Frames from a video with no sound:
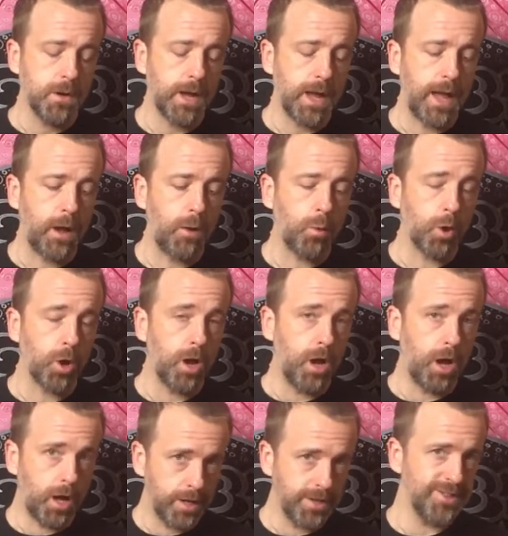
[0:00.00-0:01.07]
our
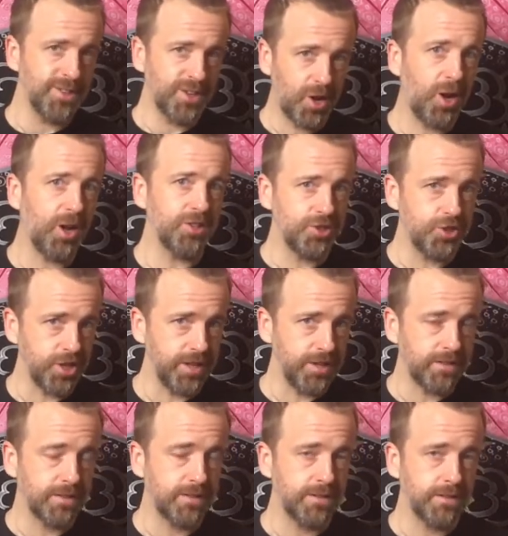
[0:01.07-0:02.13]

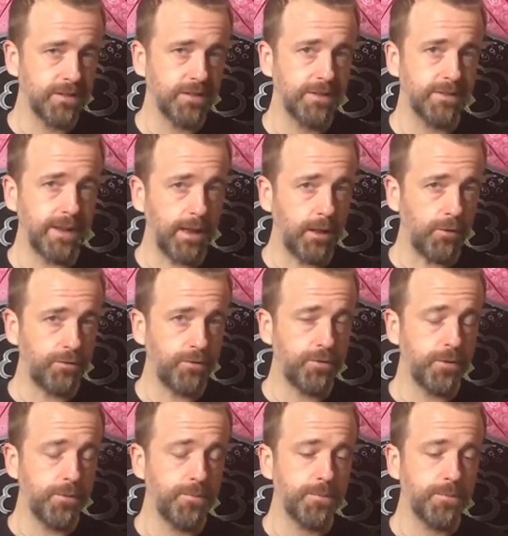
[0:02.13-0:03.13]
unconscious self